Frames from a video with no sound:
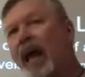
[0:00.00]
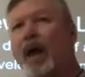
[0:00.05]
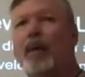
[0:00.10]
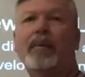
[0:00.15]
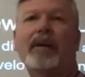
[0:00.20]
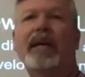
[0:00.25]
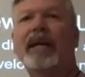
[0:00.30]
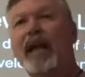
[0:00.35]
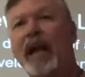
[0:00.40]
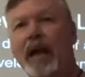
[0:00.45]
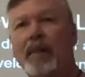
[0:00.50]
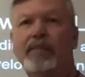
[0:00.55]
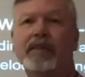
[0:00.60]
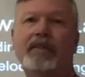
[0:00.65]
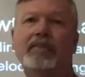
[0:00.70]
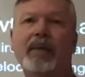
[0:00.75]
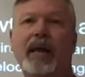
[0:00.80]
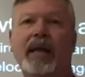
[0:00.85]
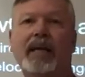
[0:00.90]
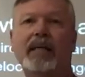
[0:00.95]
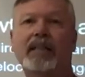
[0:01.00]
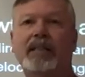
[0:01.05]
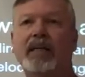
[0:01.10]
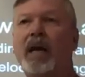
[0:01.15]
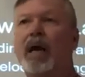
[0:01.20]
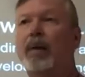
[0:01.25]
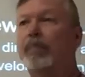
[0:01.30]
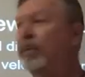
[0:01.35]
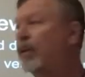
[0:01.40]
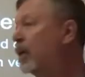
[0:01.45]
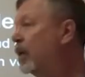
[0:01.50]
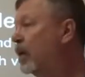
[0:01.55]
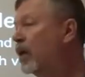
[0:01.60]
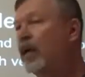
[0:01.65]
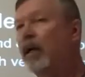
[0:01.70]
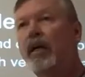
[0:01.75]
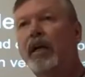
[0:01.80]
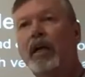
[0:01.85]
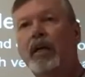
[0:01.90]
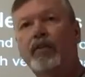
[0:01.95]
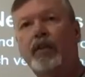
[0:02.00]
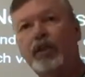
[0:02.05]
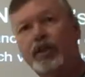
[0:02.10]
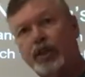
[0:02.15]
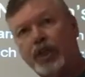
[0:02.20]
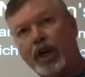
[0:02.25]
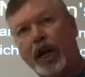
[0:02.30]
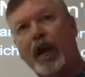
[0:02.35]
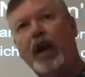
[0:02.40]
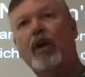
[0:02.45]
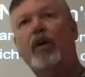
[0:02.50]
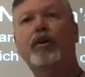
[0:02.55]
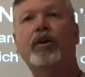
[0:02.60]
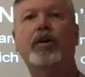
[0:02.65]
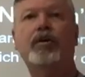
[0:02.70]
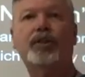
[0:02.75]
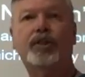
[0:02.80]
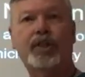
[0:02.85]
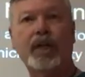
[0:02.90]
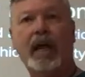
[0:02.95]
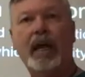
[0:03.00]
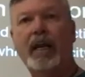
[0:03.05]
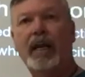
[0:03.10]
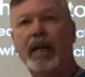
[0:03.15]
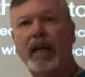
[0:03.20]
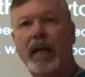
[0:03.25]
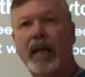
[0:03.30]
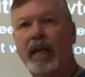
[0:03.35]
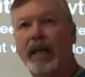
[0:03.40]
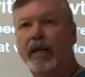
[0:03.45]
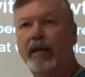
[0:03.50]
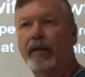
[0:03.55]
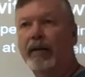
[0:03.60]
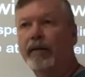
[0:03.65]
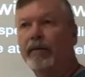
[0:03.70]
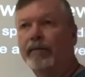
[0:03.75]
How many atoms make us up? The chair you're sitting in